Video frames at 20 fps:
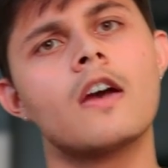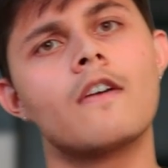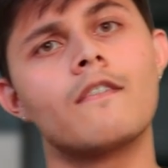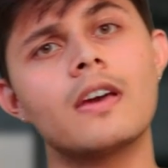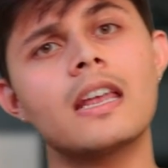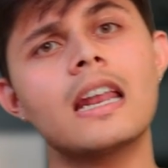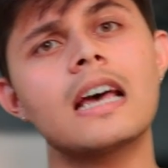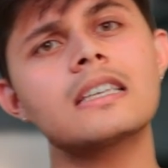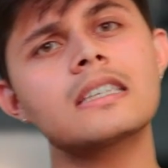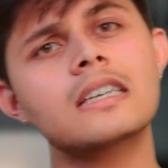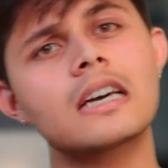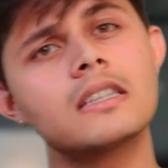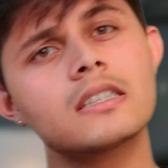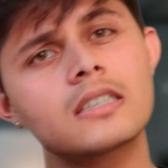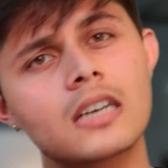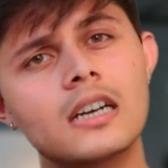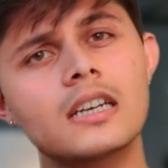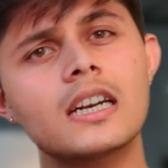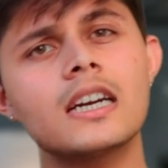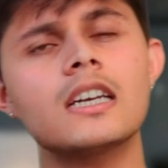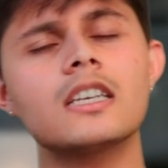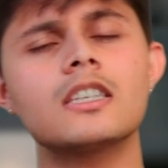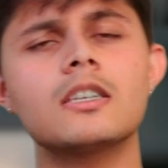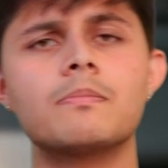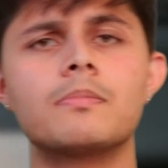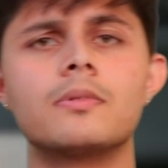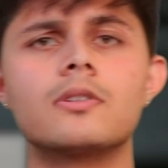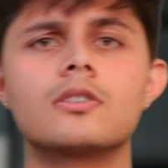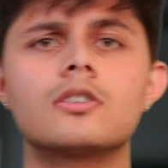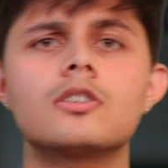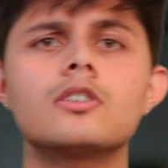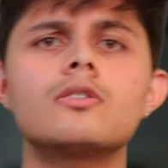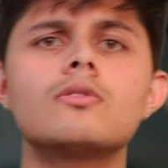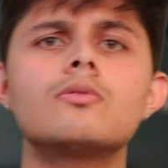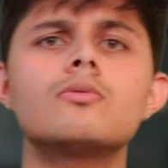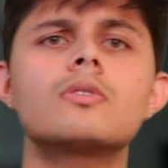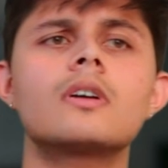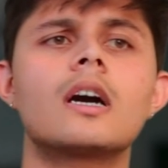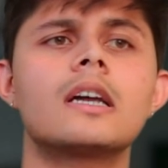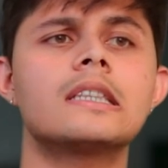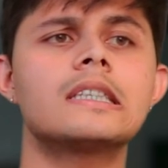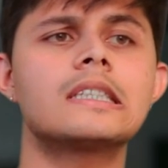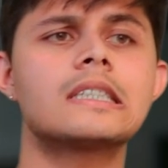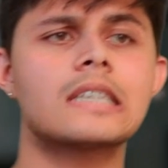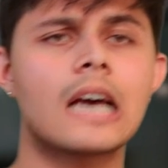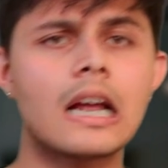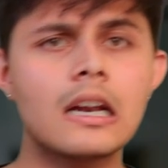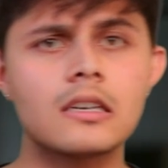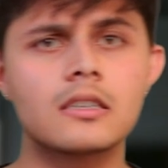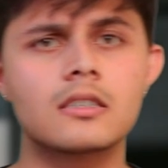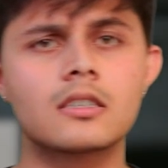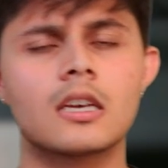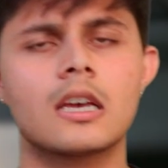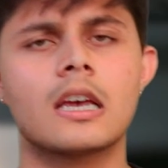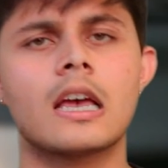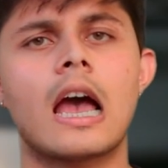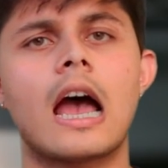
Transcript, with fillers: Whereas consultant is a person who consults